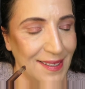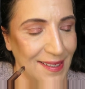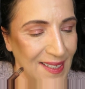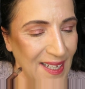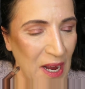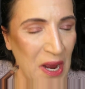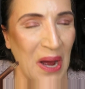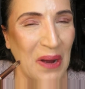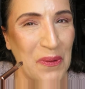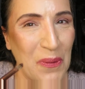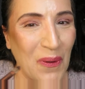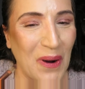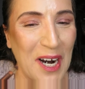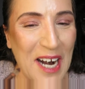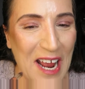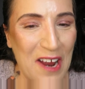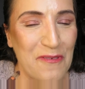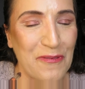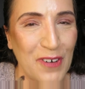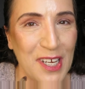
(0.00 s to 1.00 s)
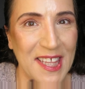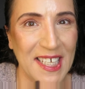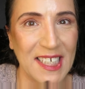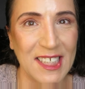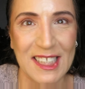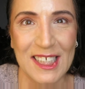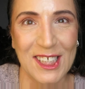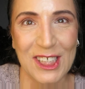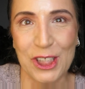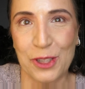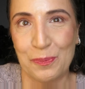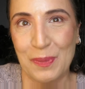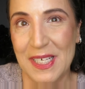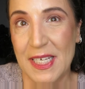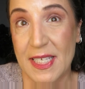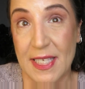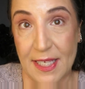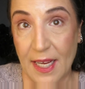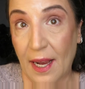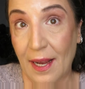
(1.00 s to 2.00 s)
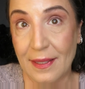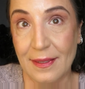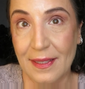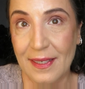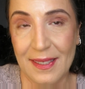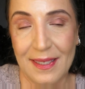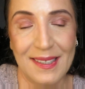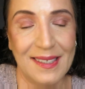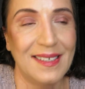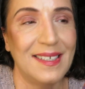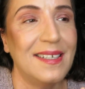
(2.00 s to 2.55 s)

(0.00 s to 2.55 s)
I want everything to just be done.